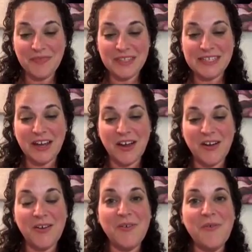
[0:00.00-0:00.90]

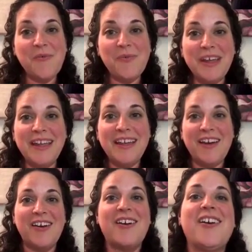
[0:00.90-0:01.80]
So we
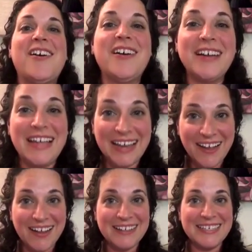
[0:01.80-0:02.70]
are getting
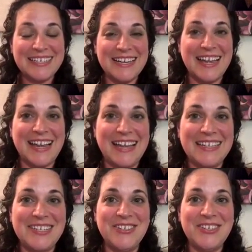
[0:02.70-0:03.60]
on tonight
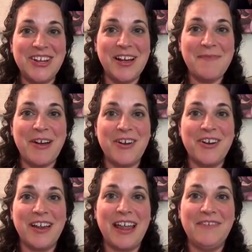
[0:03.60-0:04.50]
to talk about
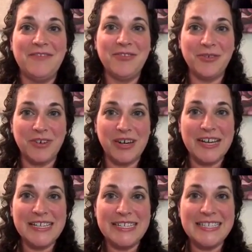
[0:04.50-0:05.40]
Hurricane
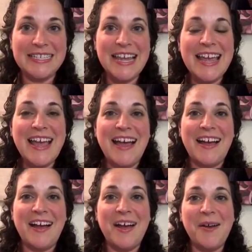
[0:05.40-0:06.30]
Florence.
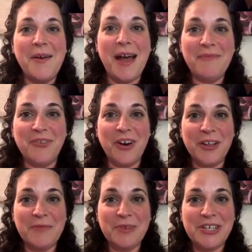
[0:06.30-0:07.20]
I'm
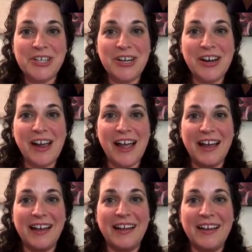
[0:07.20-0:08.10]
Veronica Butcher.
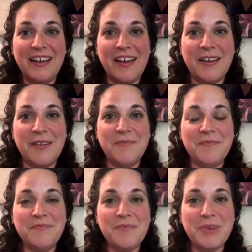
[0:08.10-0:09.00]
I am
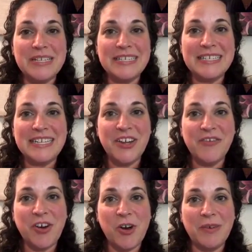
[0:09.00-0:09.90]
president and CEO
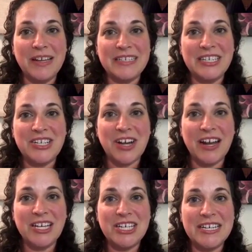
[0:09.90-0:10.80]
of Harmonizing
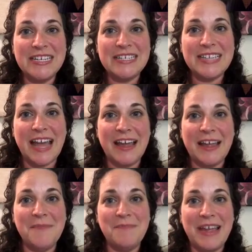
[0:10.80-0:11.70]
Strategies. I
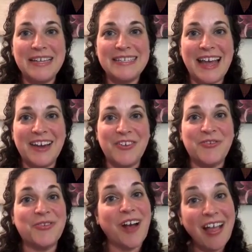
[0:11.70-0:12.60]
am based out of
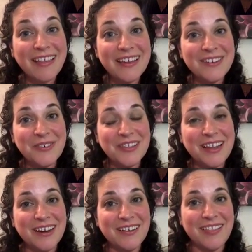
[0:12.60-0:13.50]
Raleigh, North
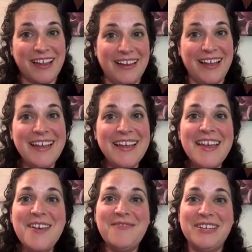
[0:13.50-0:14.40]
Carolina,
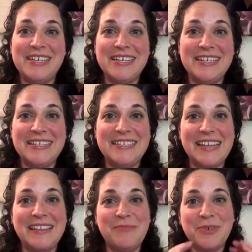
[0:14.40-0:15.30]
which is
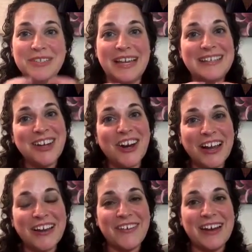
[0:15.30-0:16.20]
in the bullseye
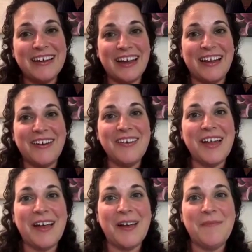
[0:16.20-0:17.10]
target right now
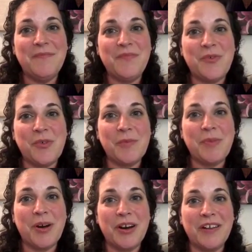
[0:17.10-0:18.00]
for
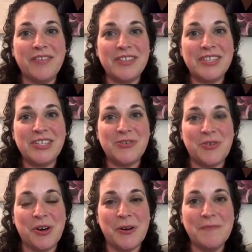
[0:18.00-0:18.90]
part of the
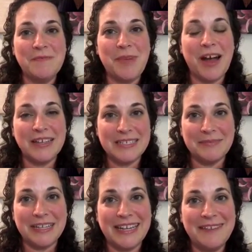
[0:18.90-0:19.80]
storm,
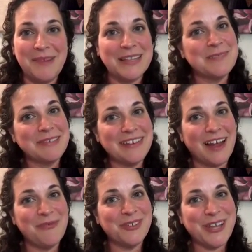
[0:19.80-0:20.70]
possibly
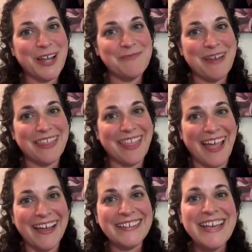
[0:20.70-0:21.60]
not. We'll talk about that.